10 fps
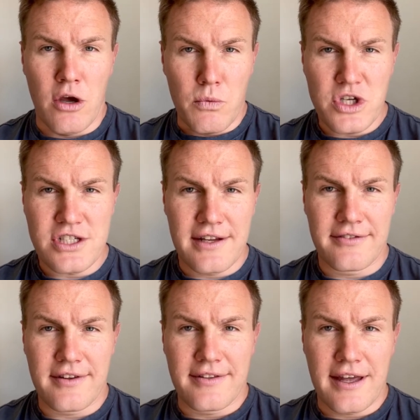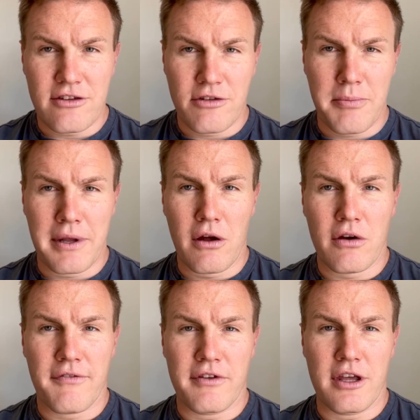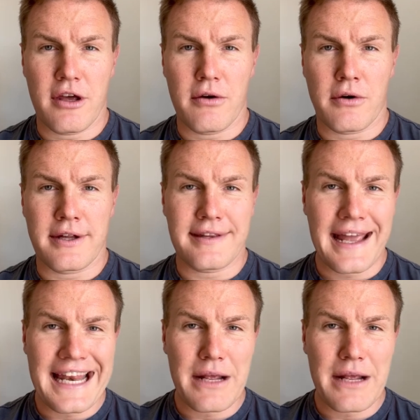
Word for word: Which list tends to be longer for you on a daily,